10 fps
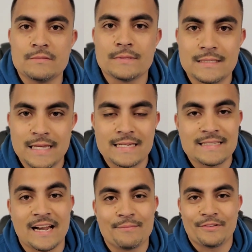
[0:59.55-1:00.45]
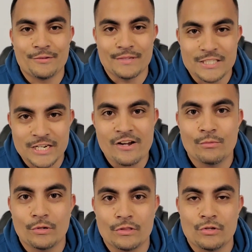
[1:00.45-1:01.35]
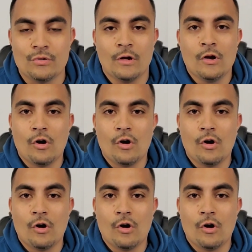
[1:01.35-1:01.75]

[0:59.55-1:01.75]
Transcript: mistakes that I'm going to be sharing with you